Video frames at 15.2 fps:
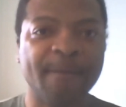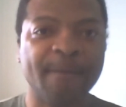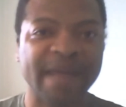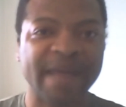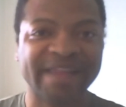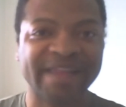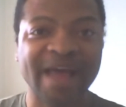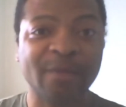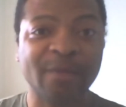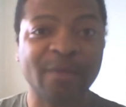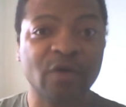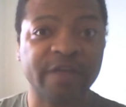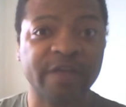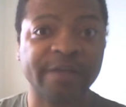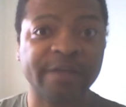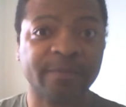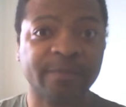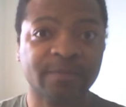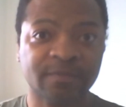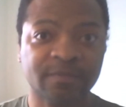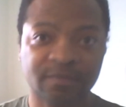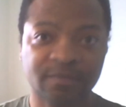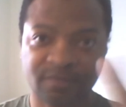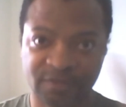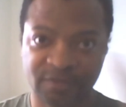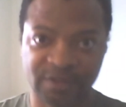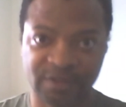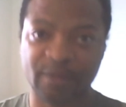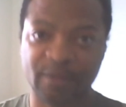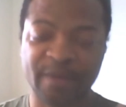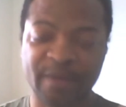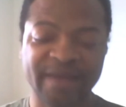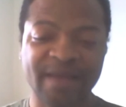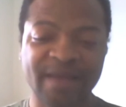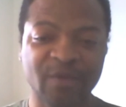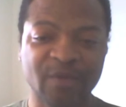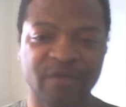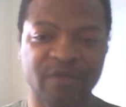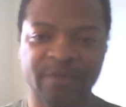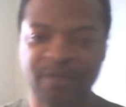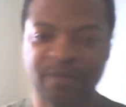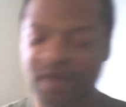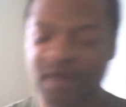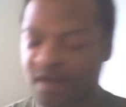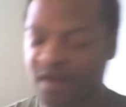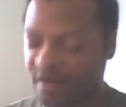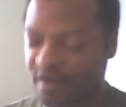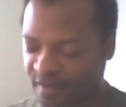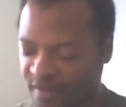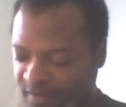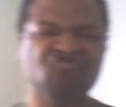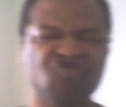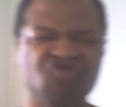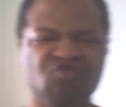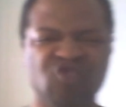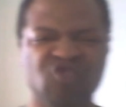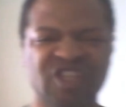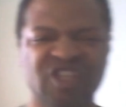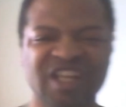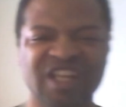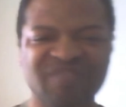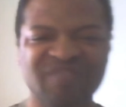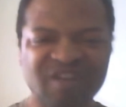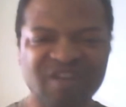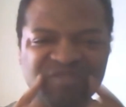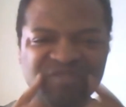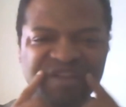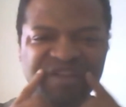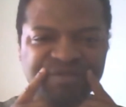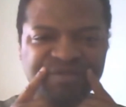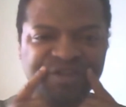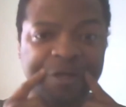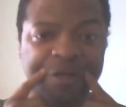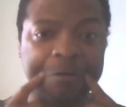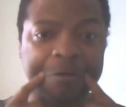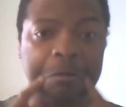Make that movie. Someone make that movie. It's like my upper lip is like.